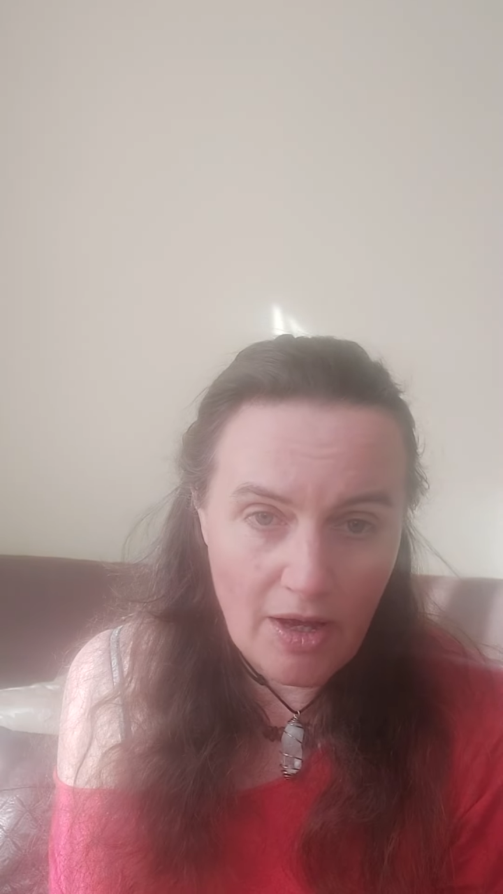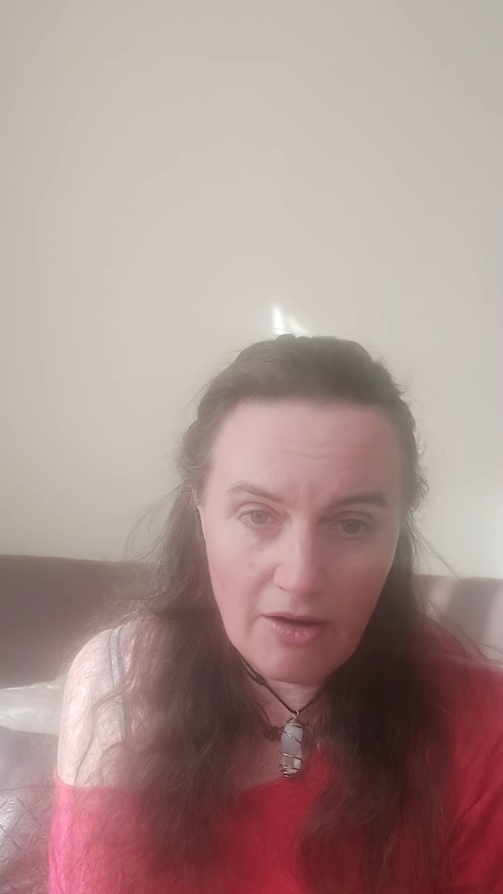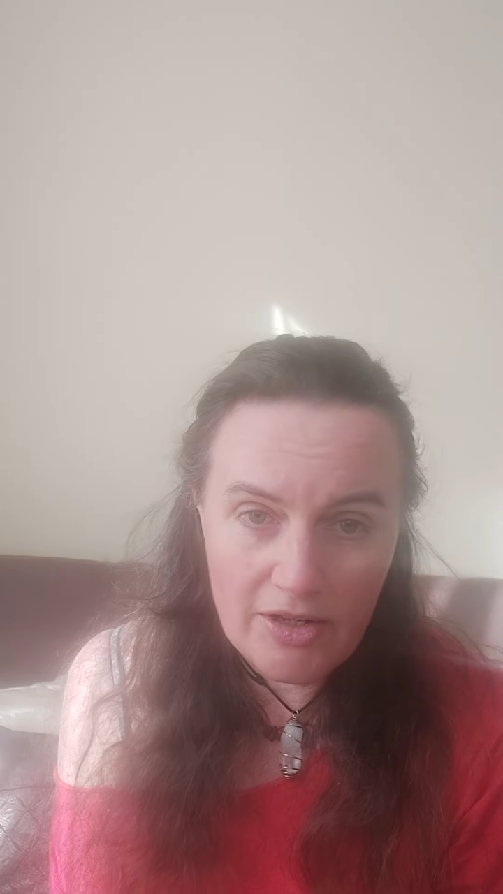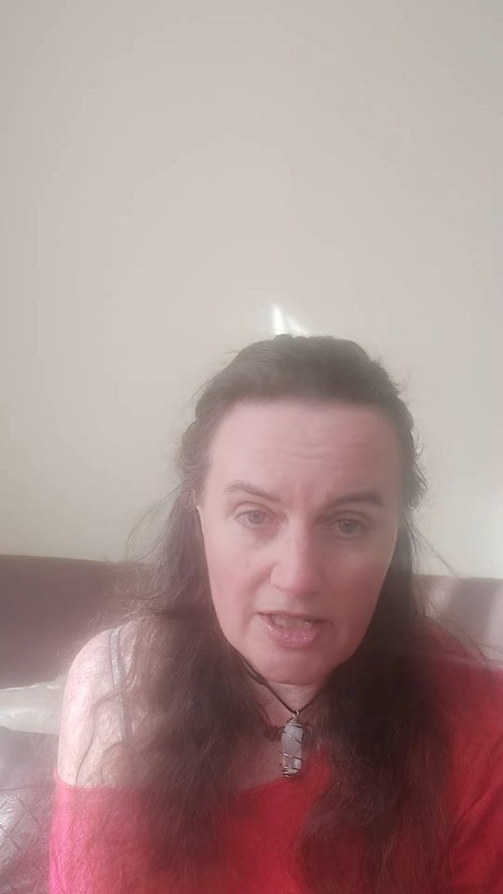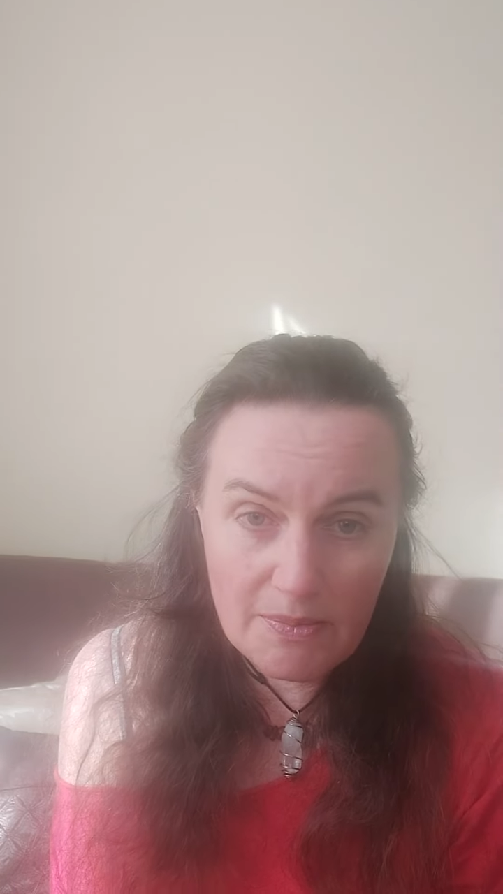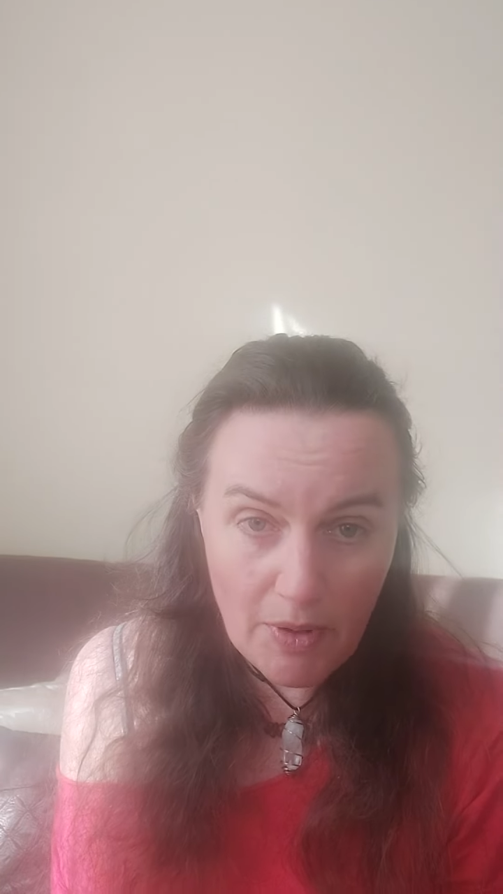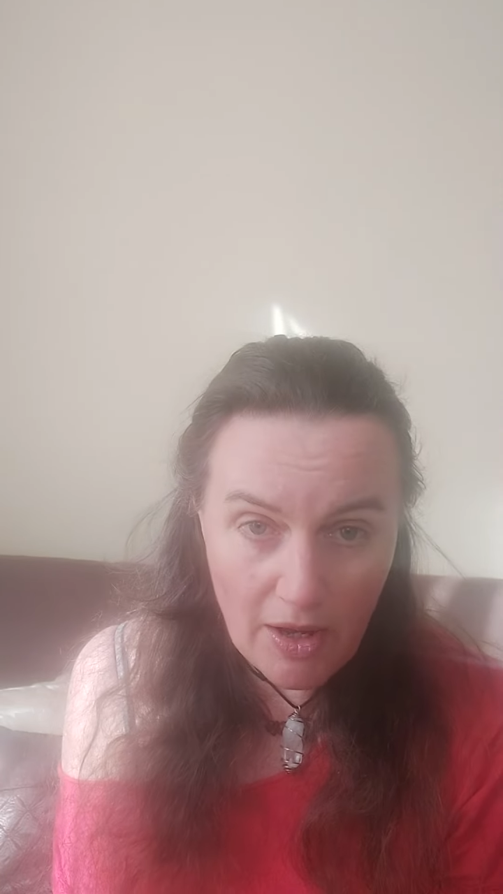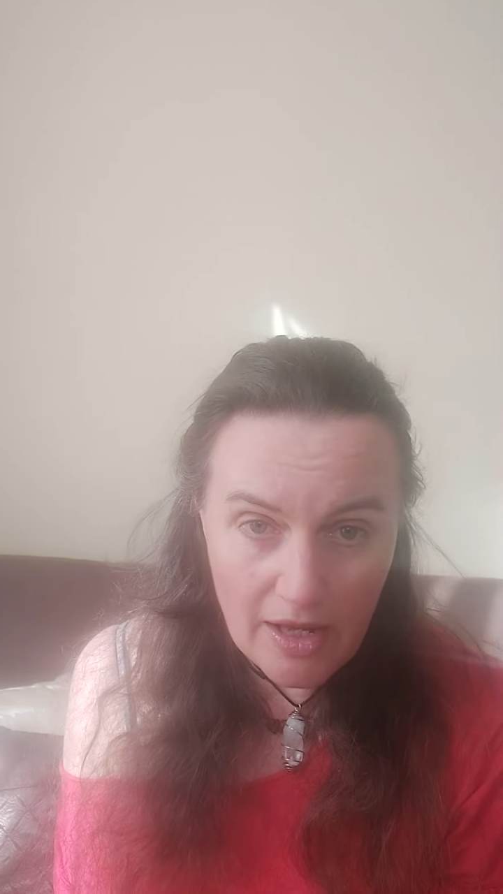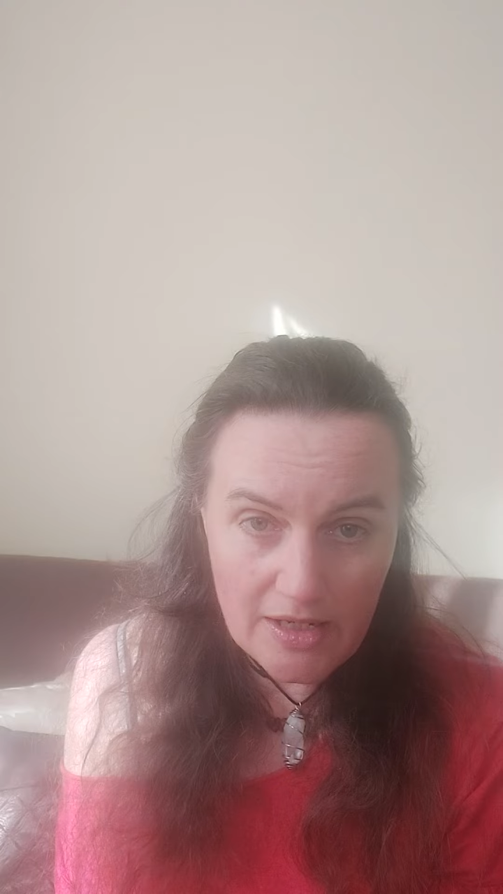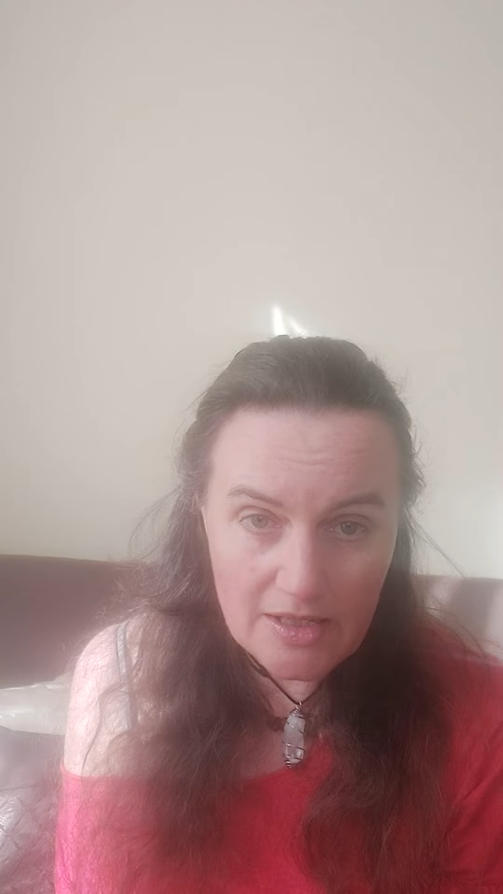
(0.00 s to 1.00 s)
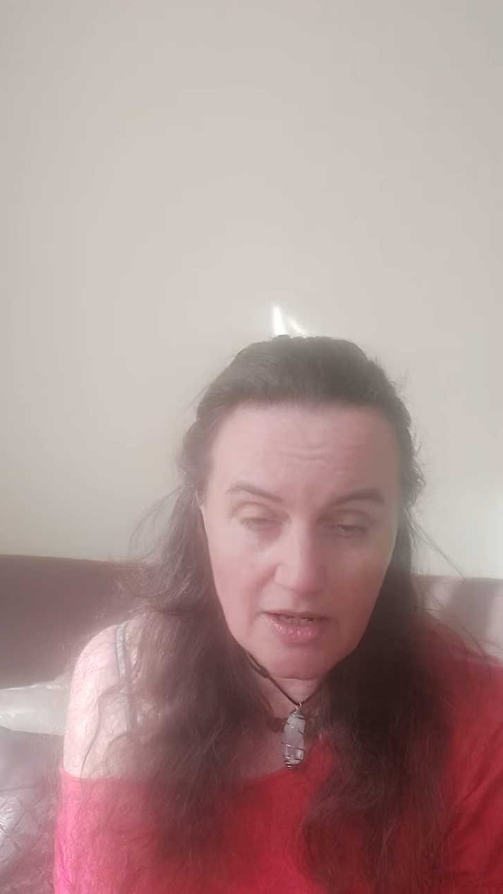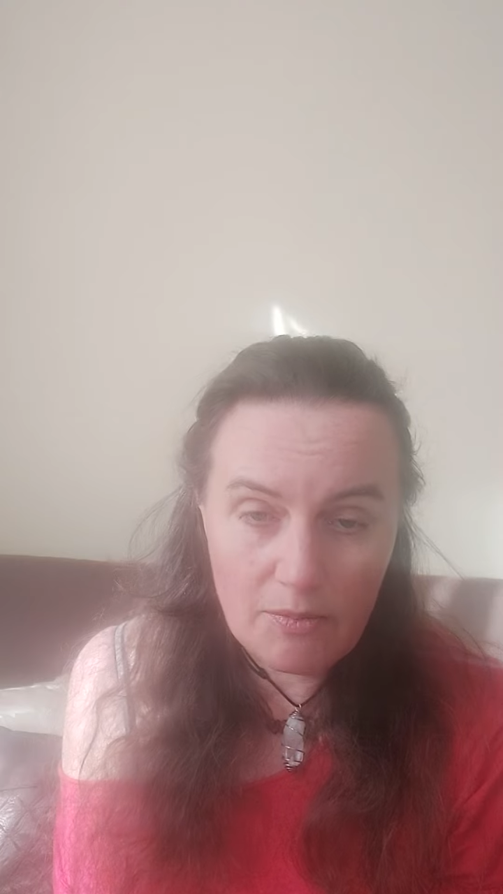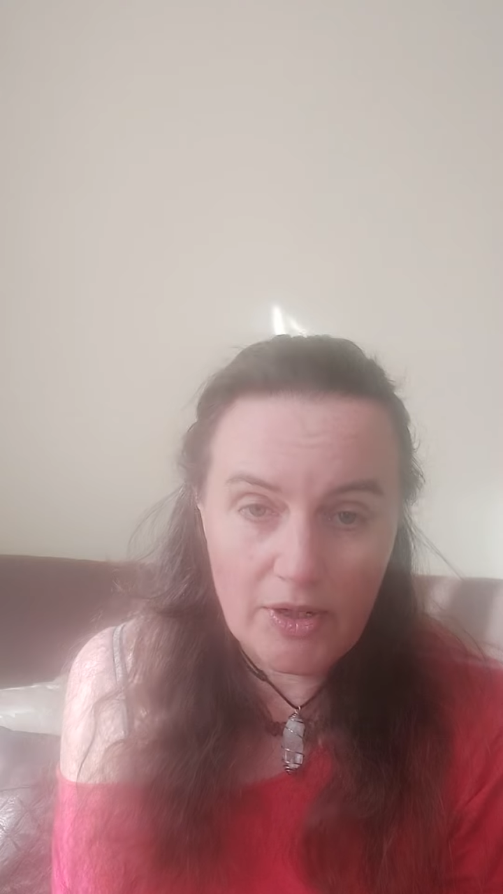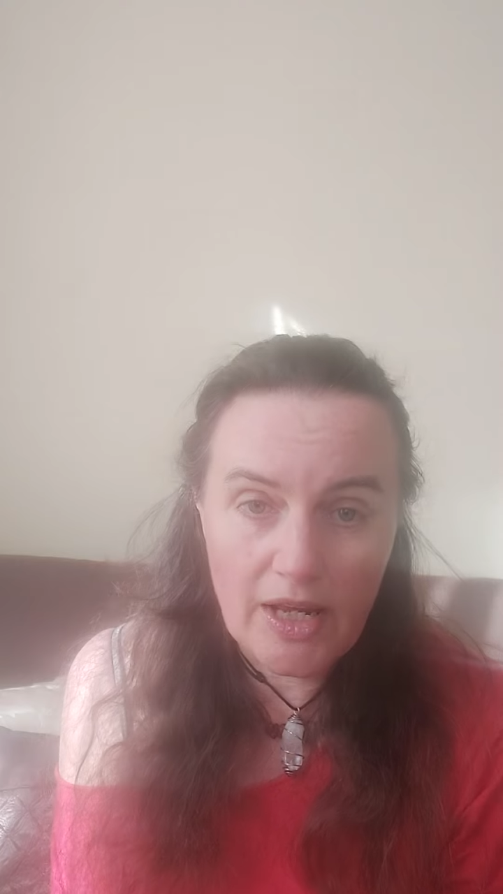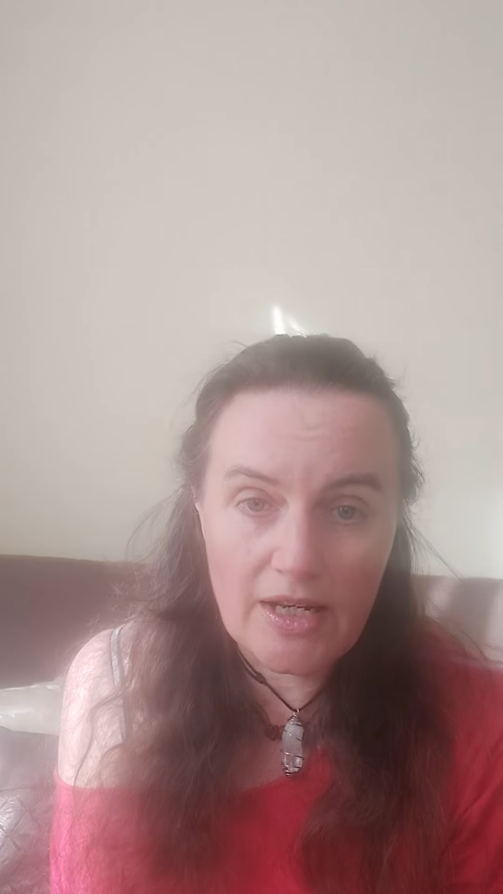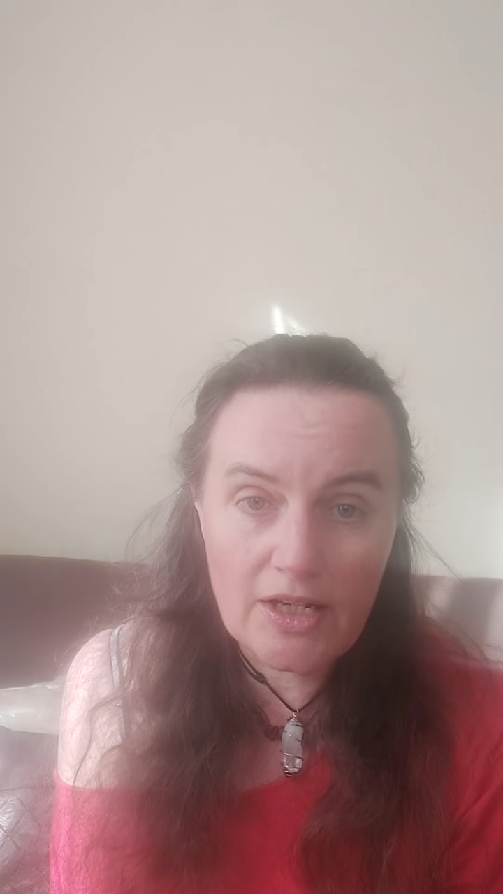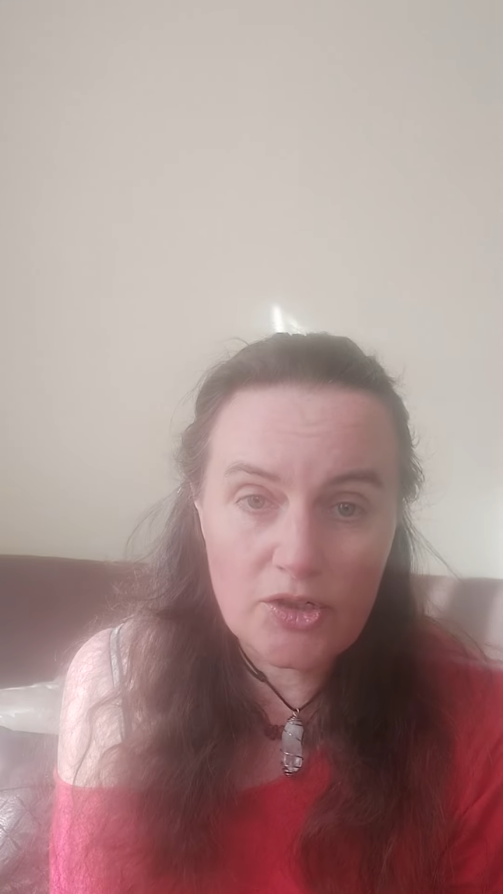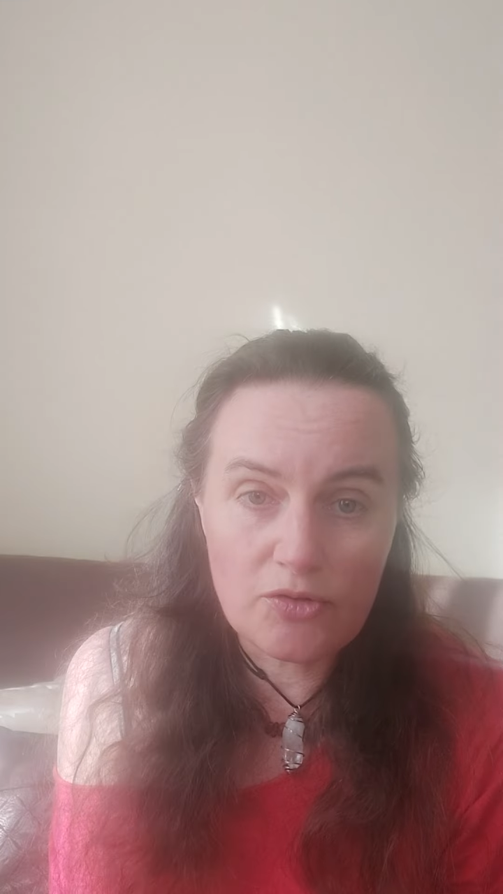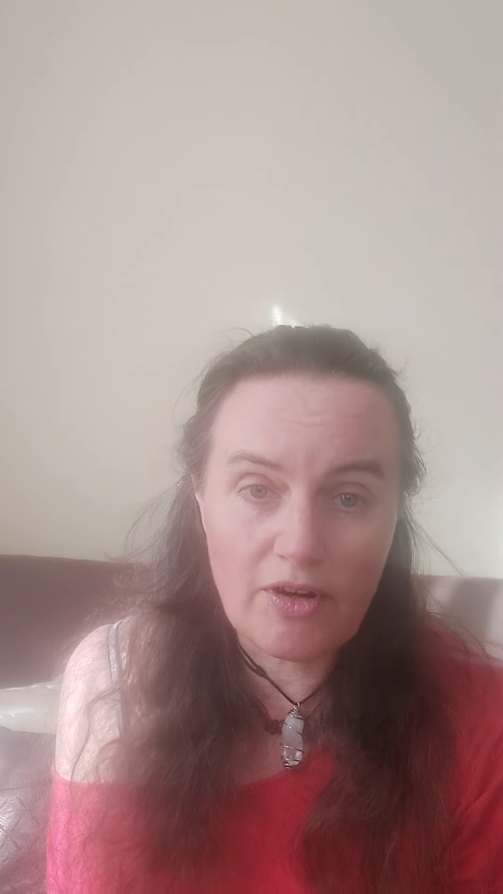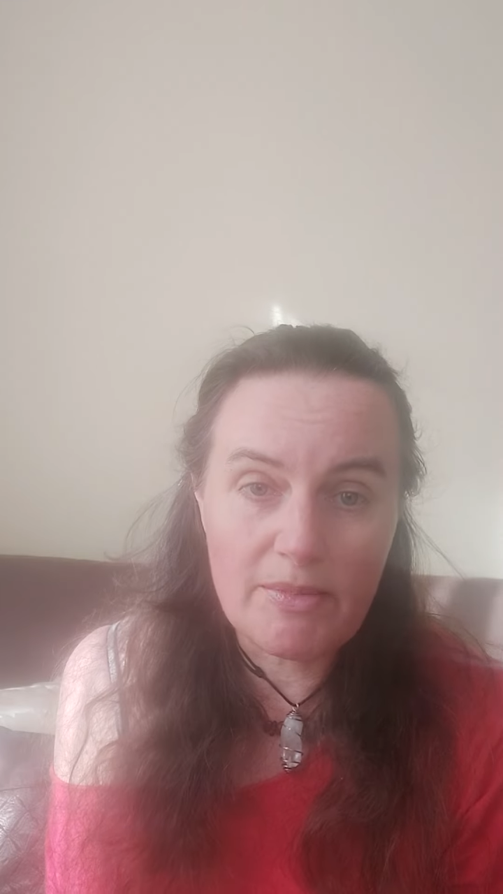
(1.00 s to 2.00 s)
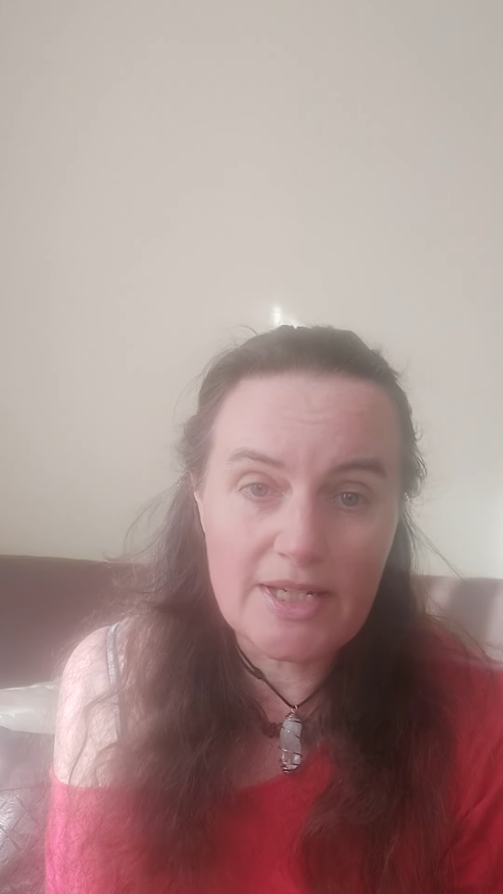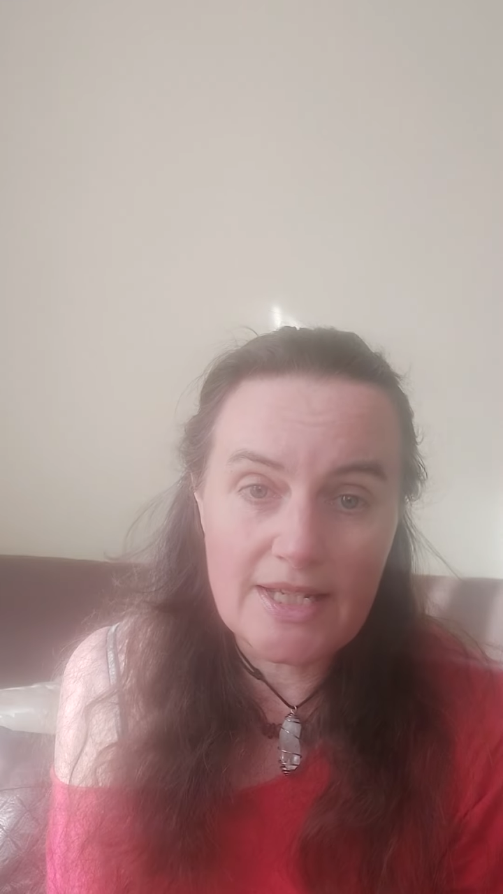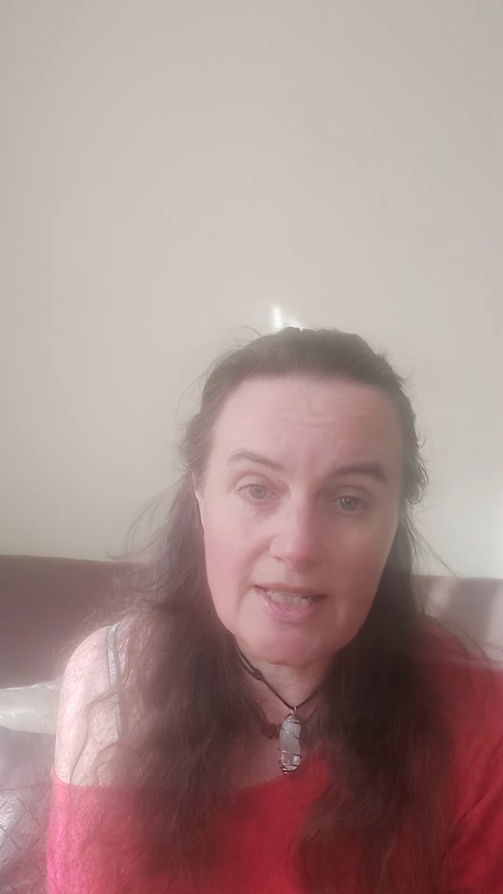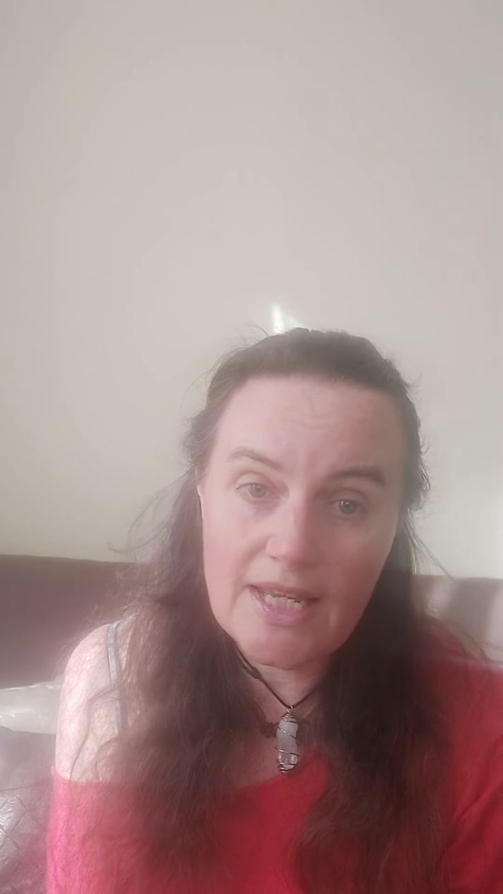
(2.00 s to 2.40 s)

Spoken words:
are inspired to start bringing natural remedies